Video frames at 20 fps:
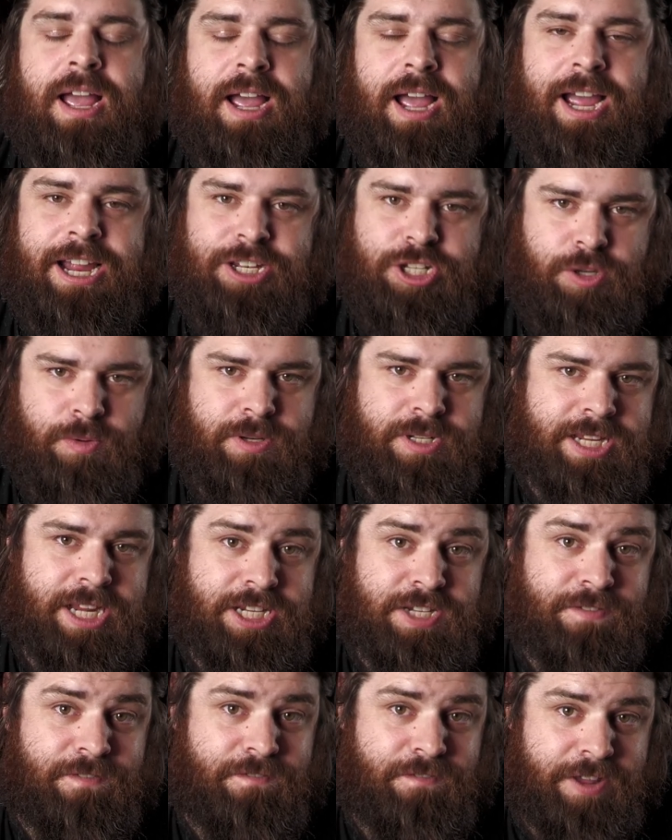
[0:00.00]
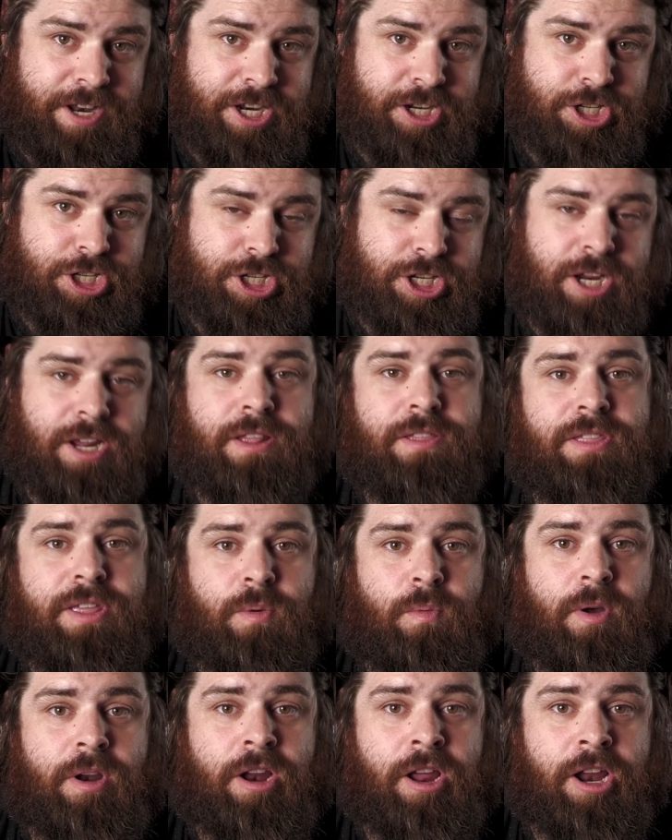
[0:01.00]
I do intend to finish the
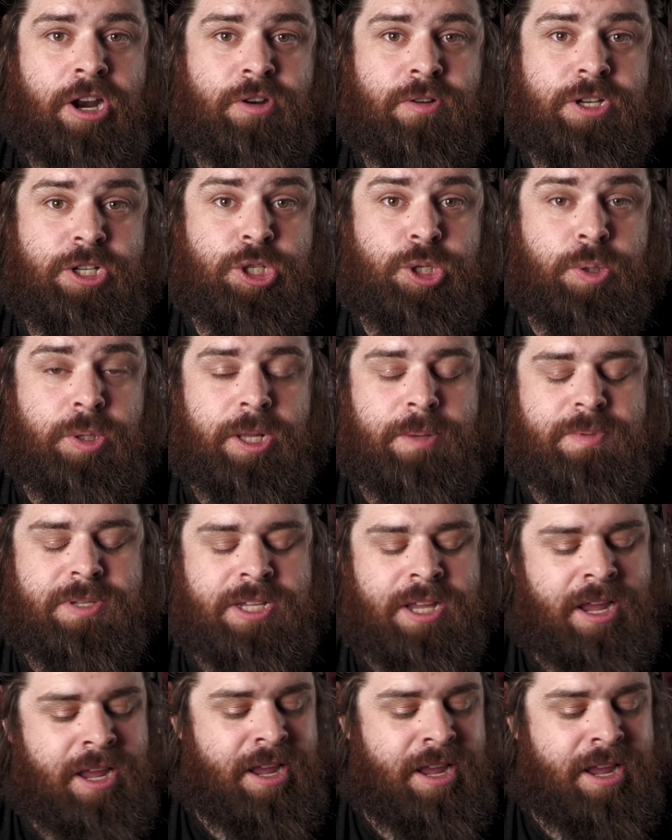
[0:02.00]
100 juleps.